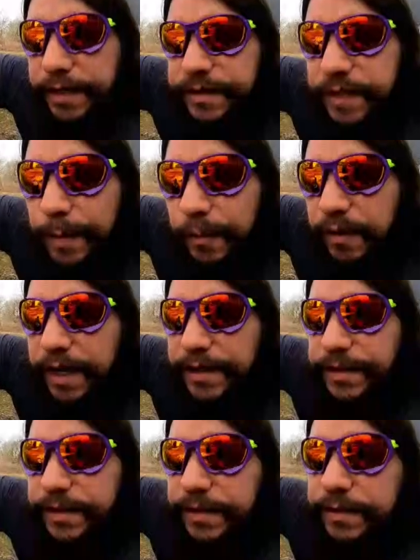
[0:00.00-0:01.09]
ahead and
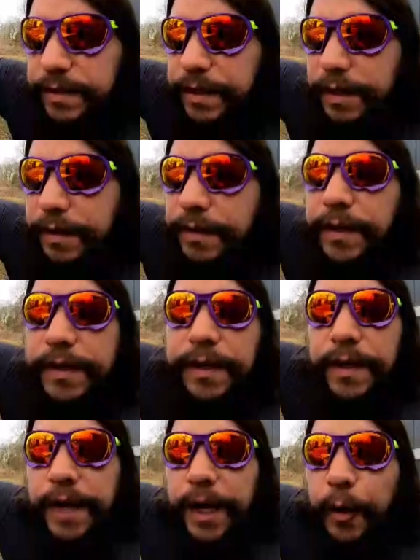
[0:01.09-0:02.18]
summarize this.
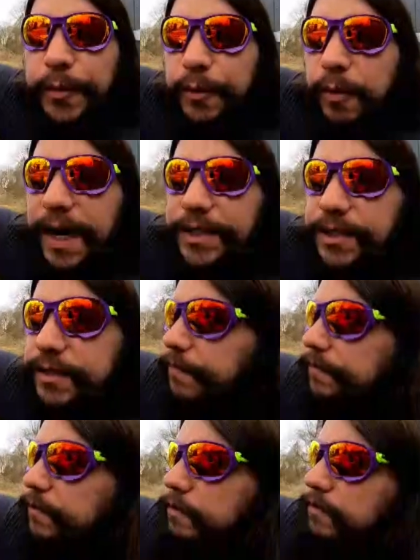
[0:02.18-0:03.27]
I hope you watched the
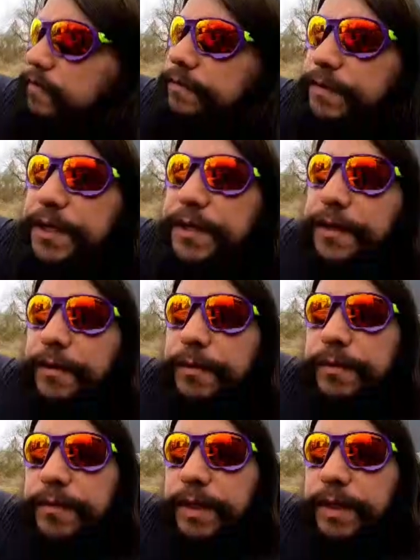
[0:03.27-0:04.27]
full video